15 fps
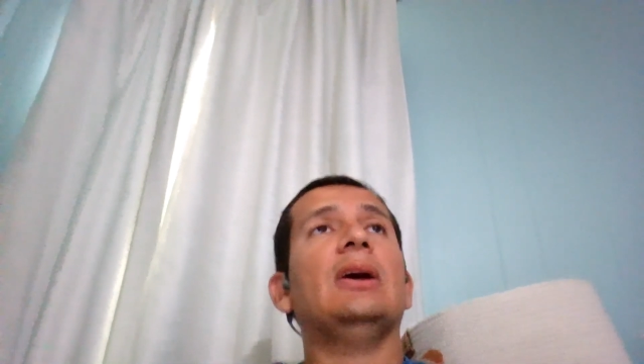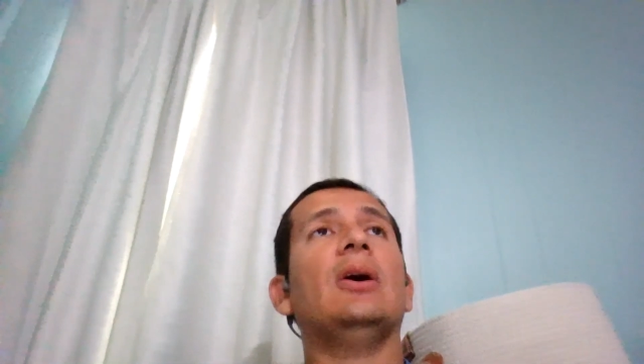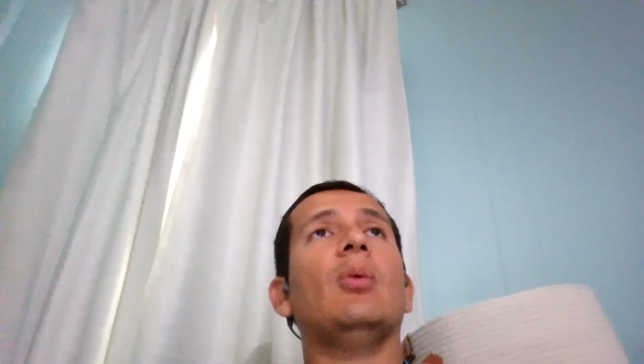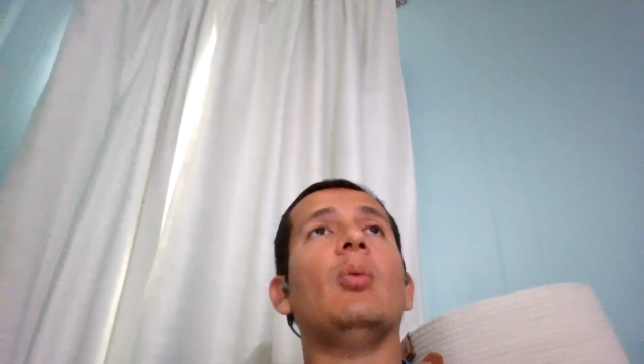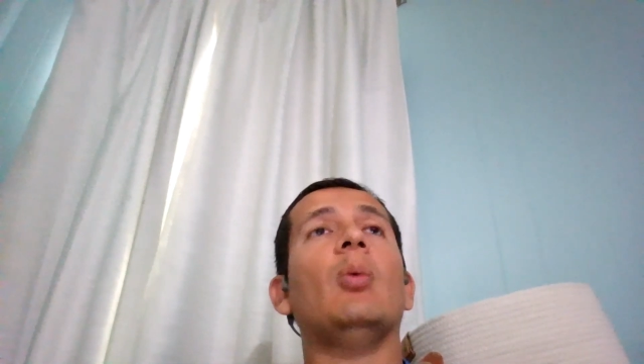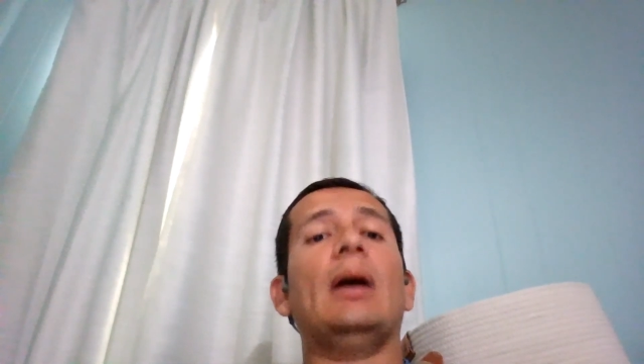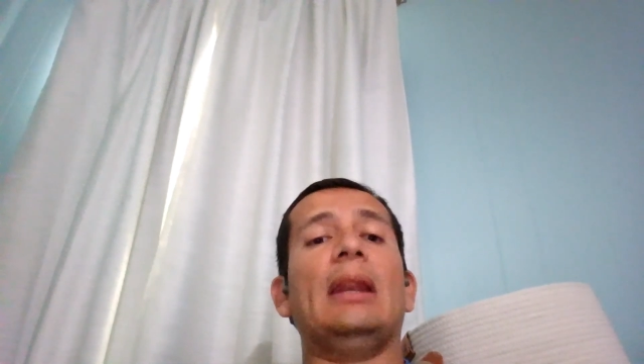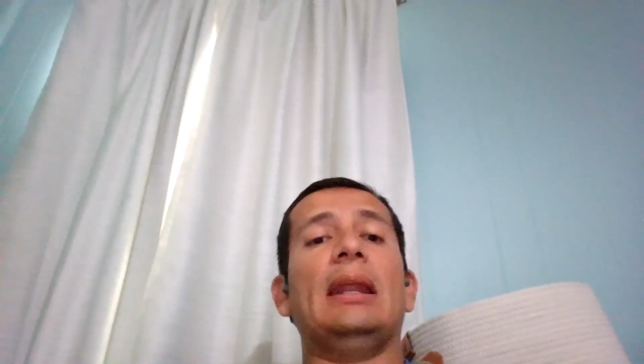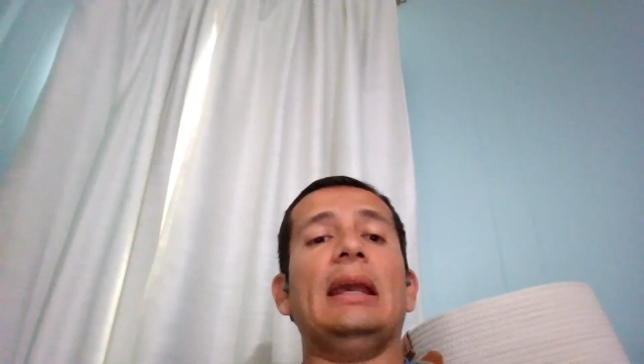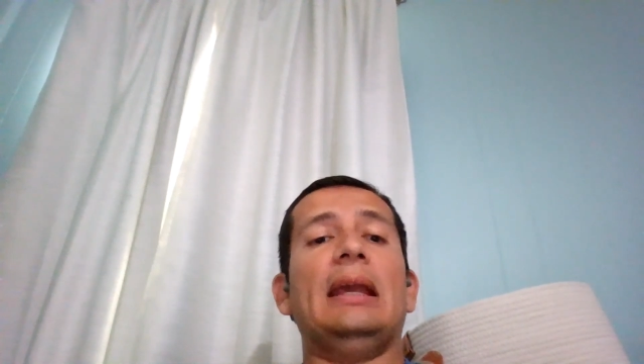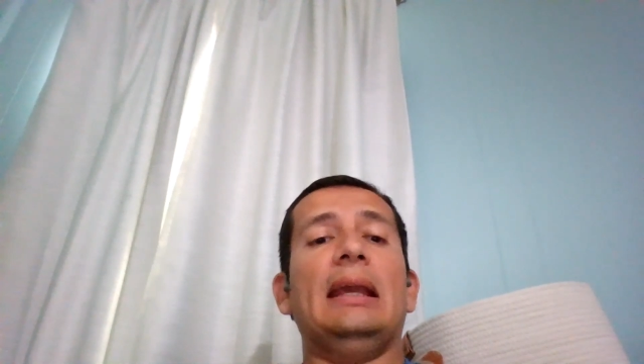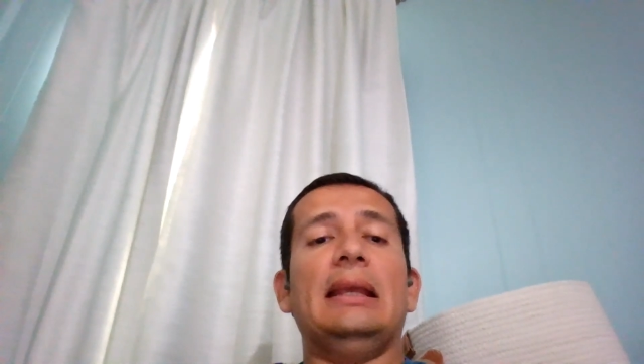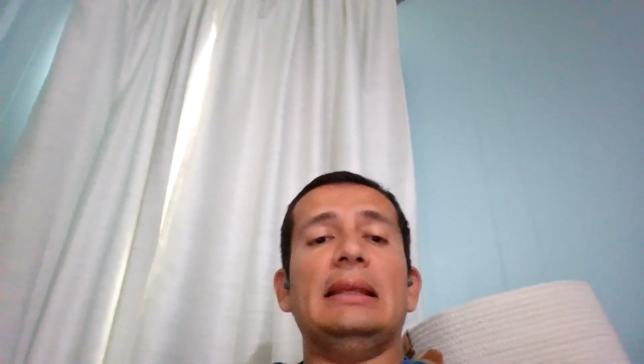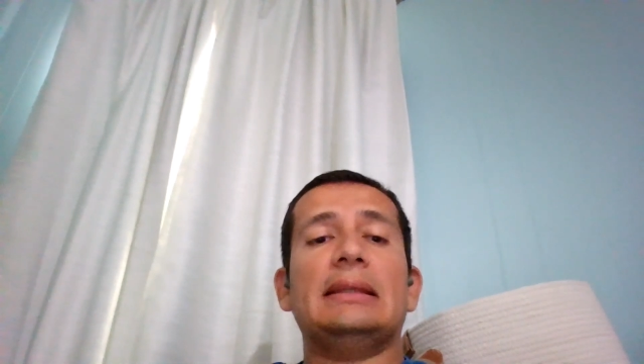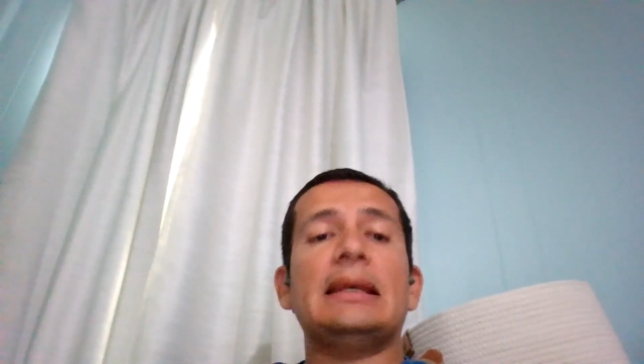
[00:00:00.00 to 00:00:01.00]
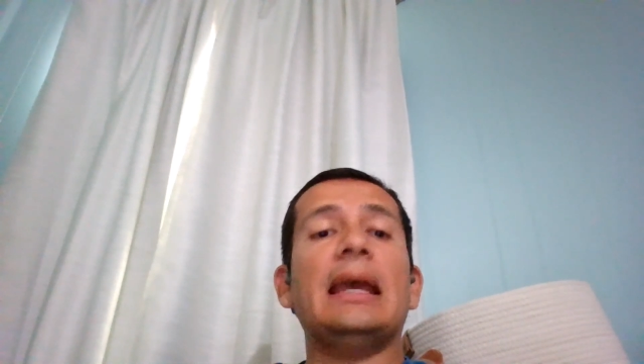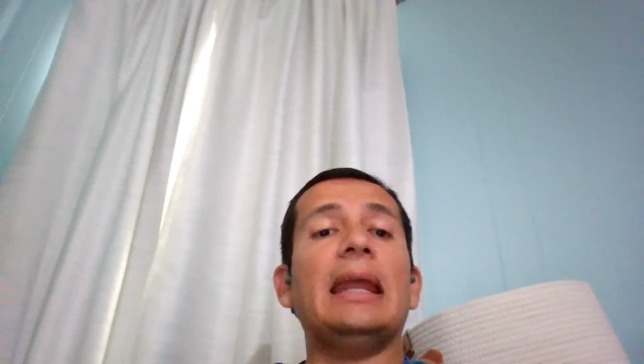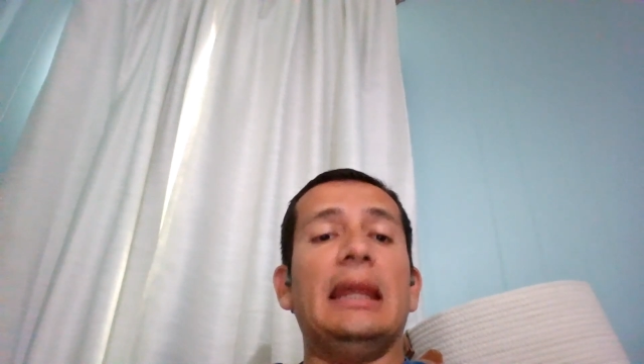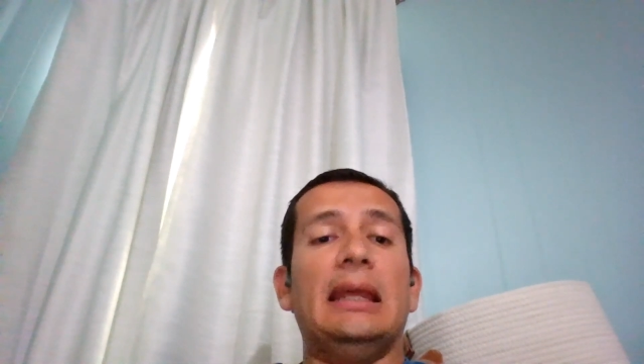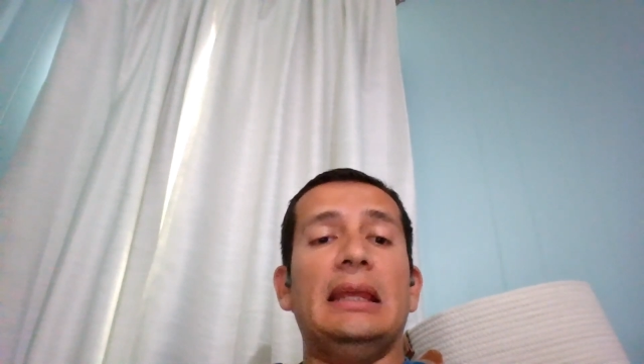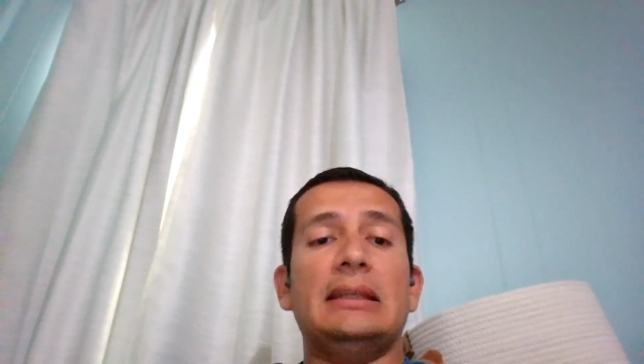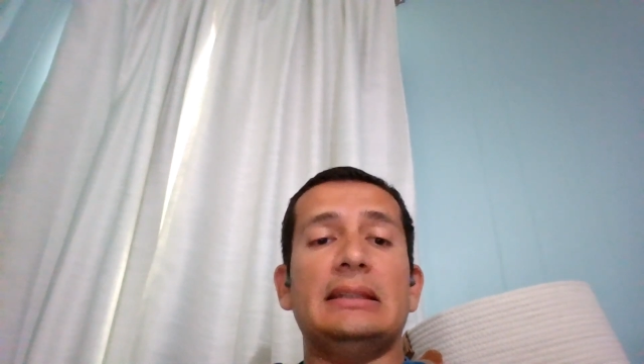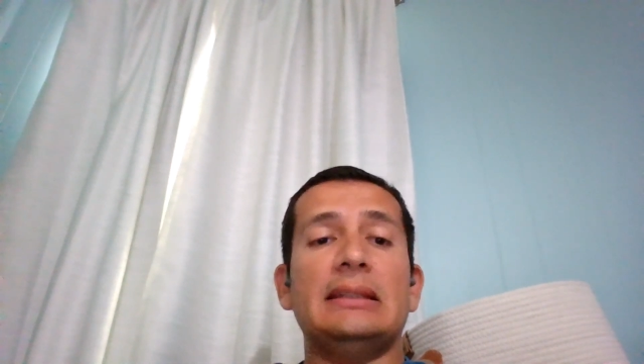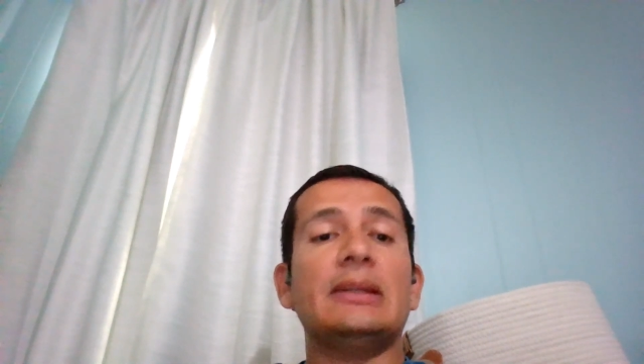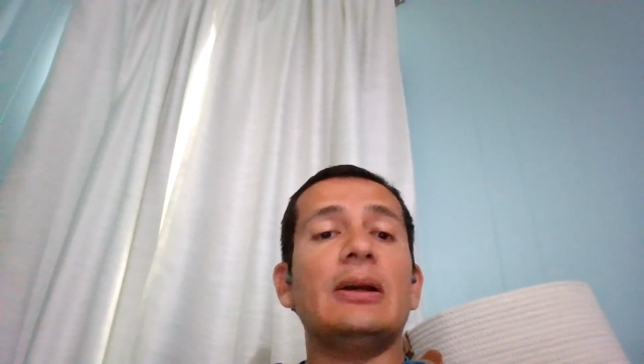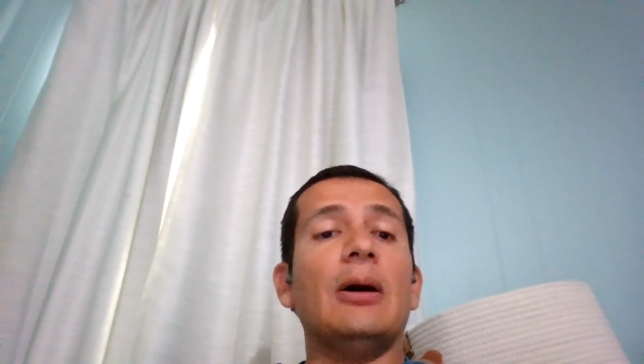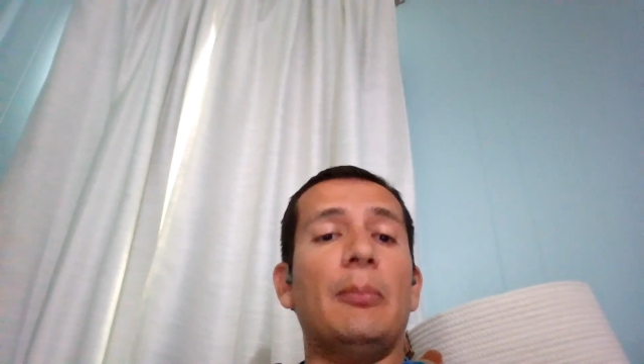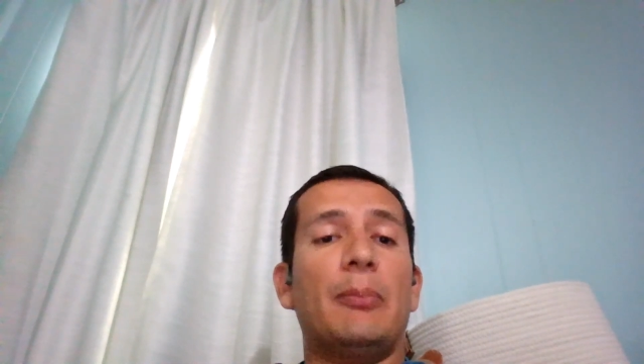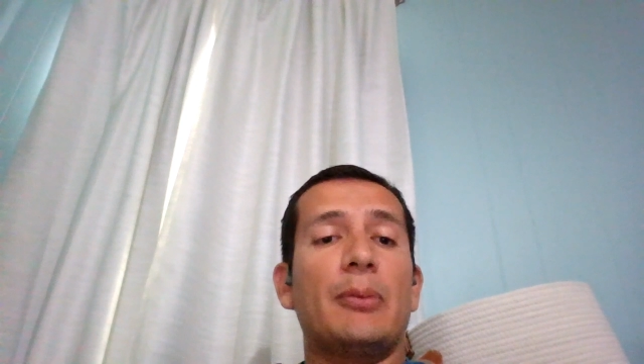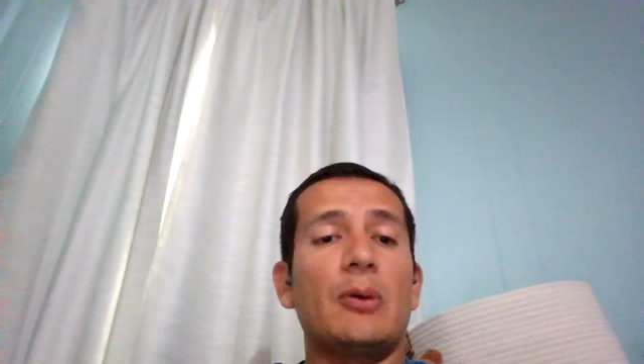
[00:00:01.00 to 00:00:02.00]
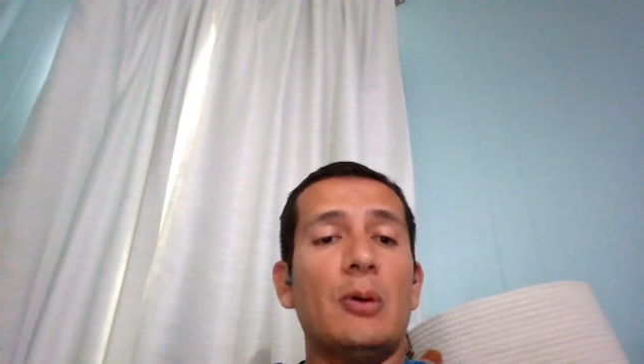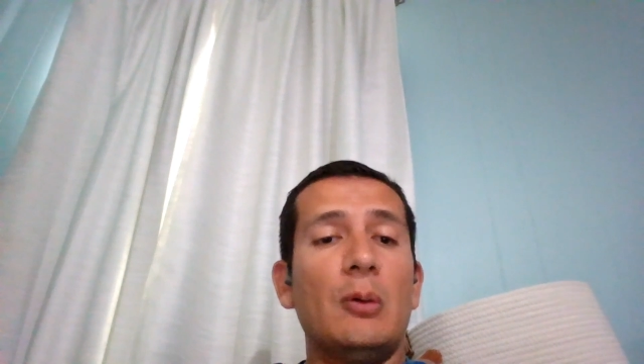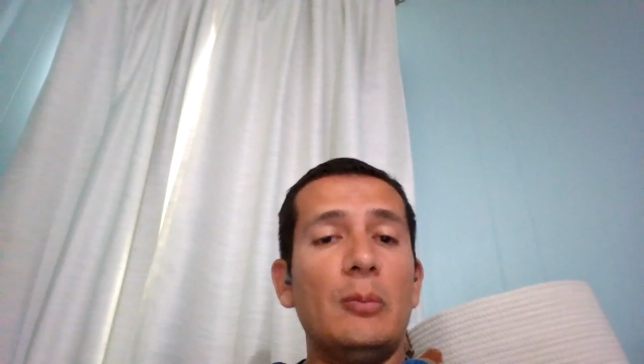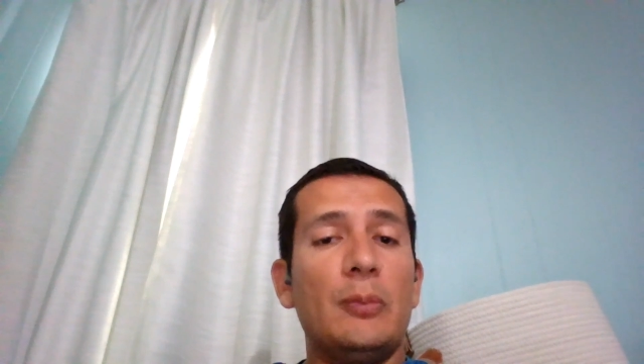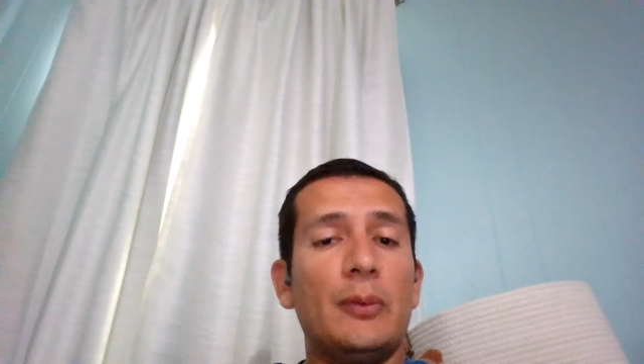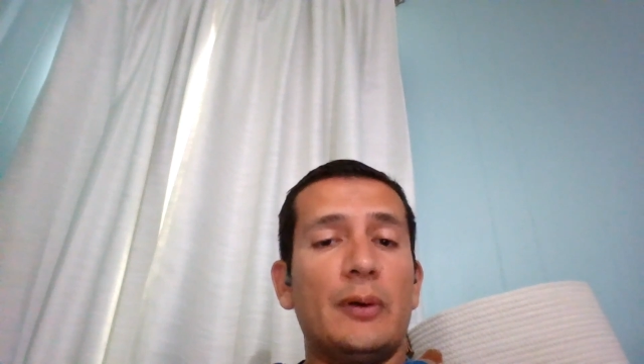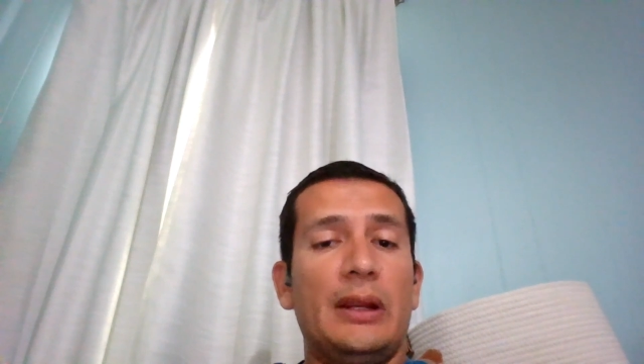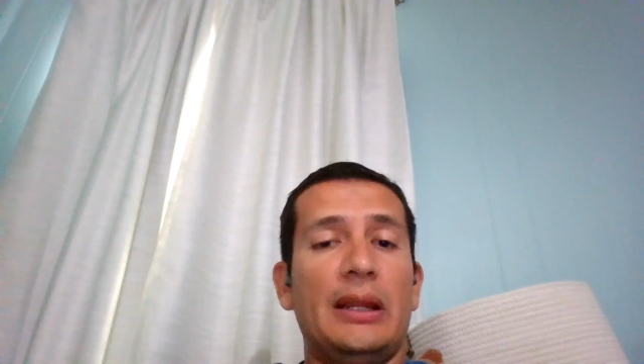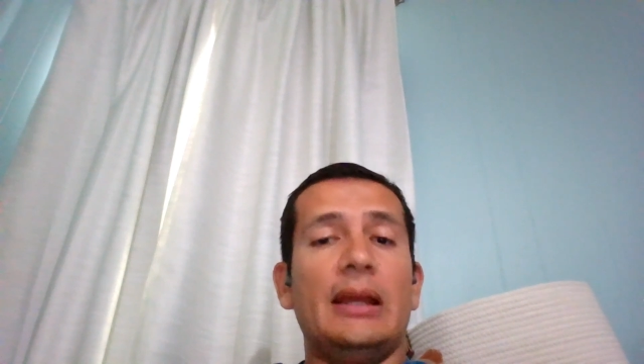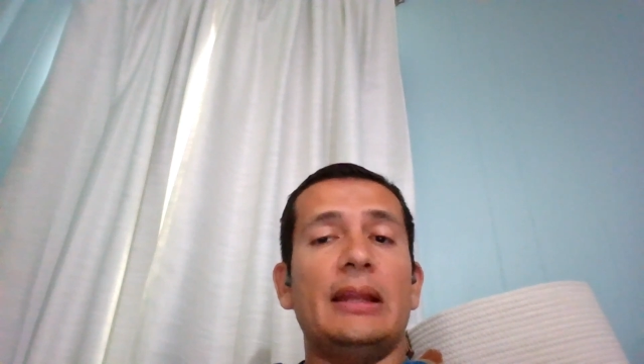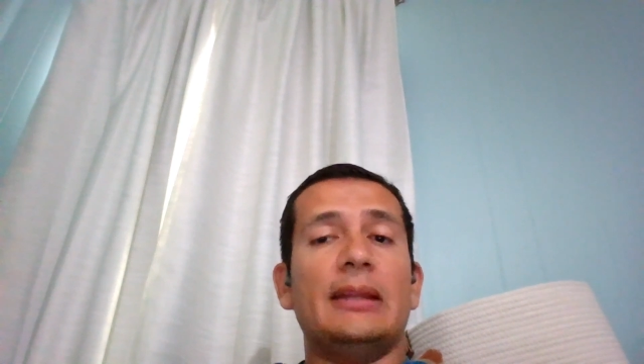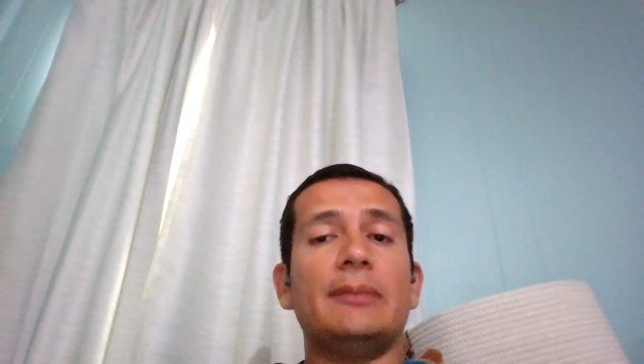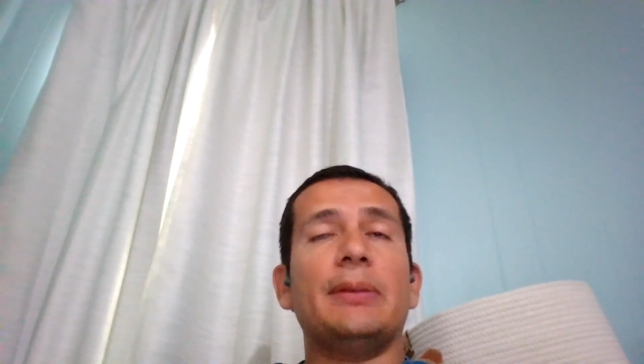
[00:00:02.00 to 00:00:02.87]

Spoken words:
what is and isn't appropriate,